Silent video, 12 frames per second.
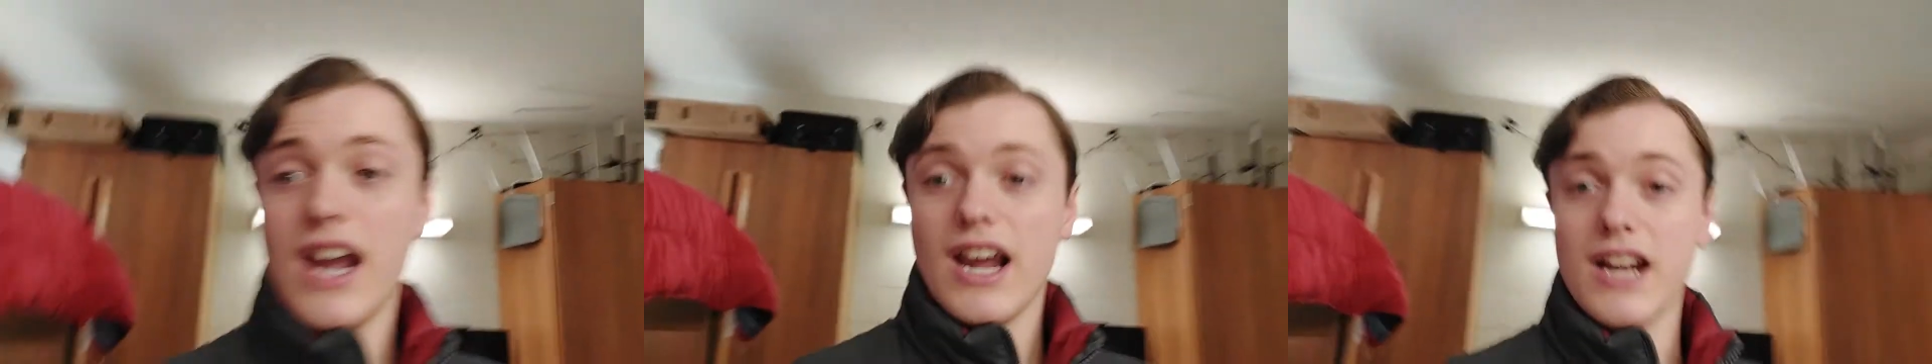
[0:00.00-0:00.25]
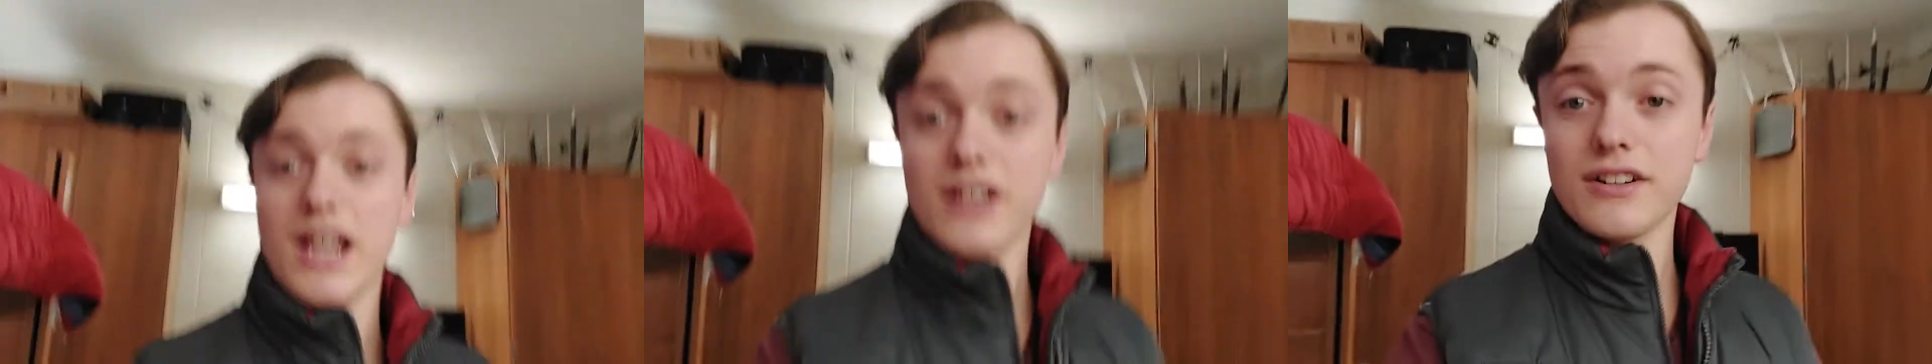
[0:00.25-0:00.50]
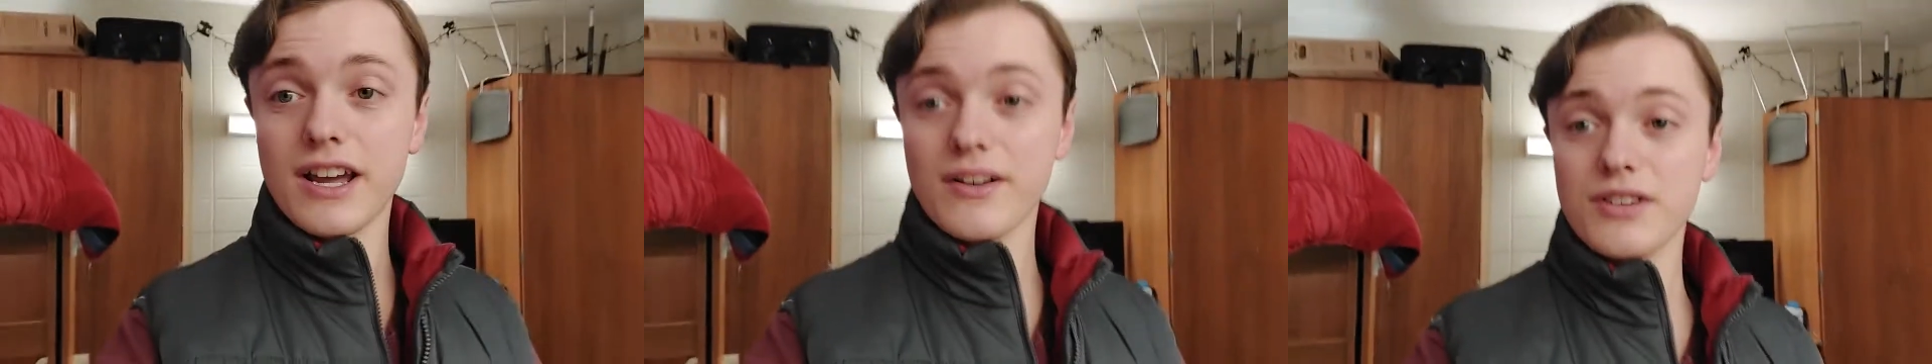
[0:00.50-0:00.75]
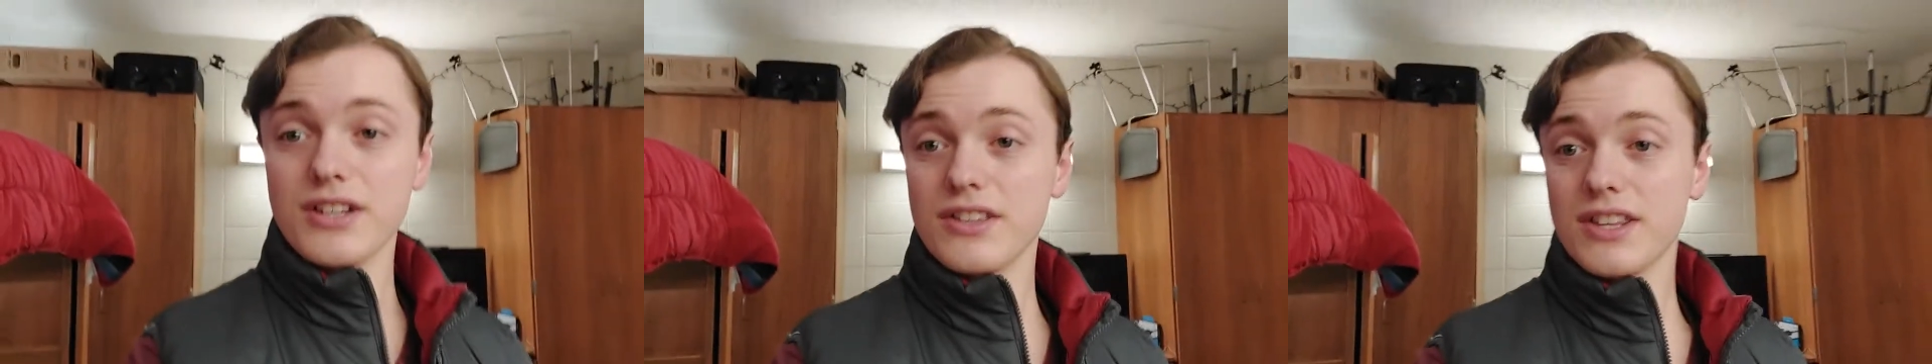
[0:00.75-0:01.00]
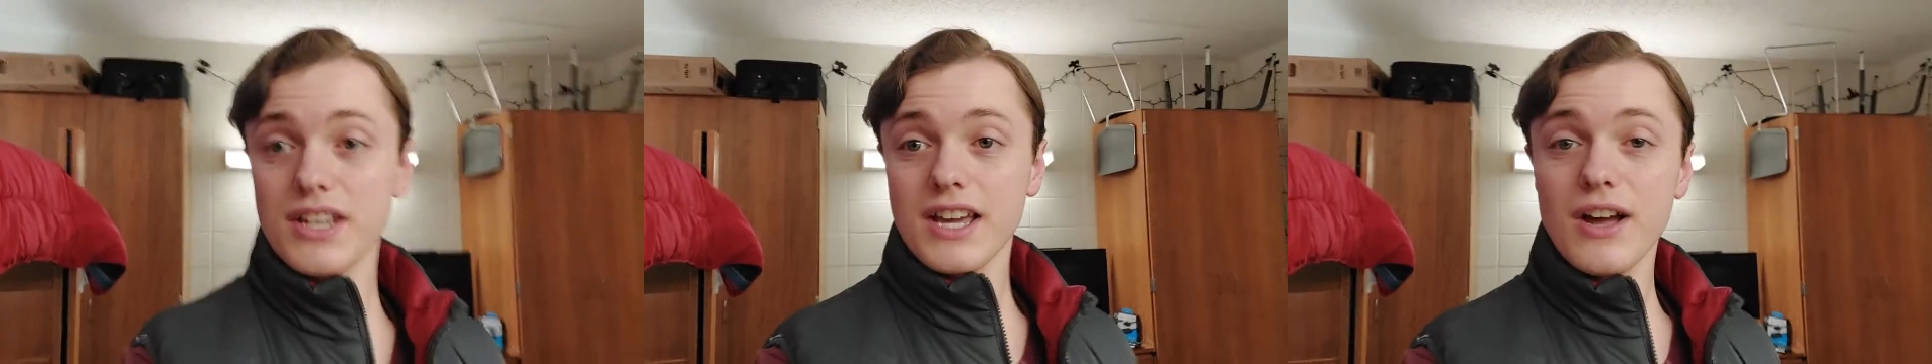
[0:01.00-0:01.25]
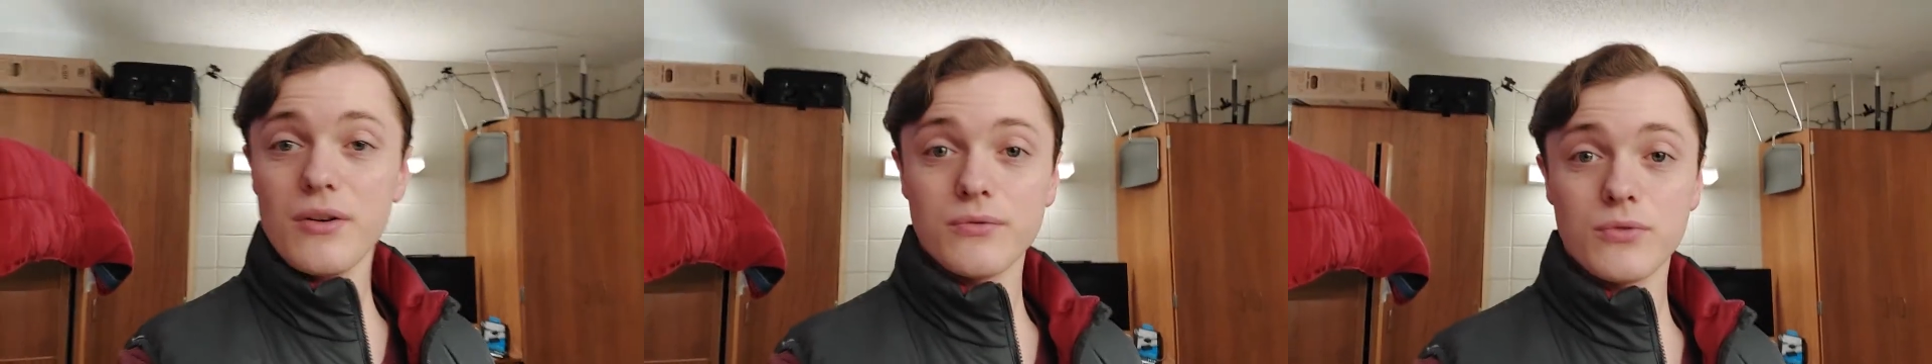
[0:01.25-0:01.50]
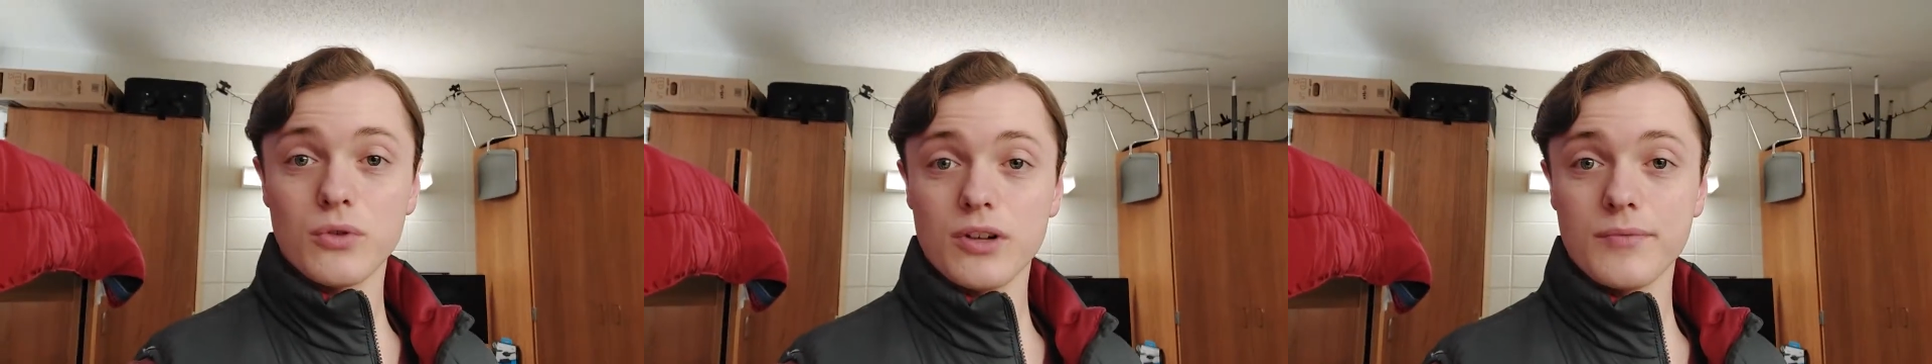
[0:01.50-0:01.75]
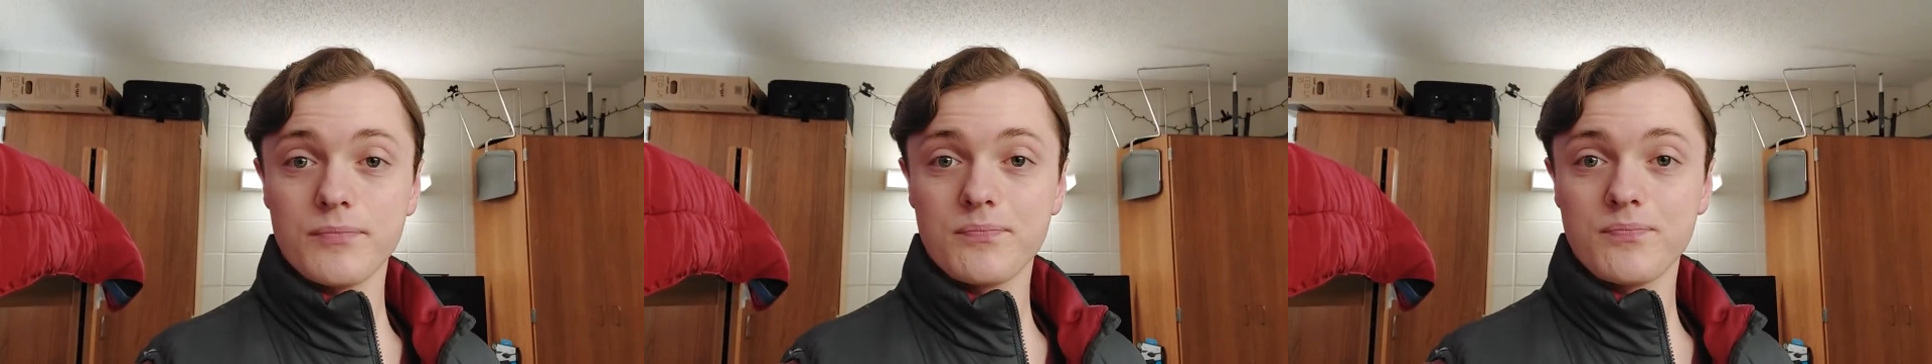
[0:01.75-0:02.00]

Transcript: and I don't have anything out for it.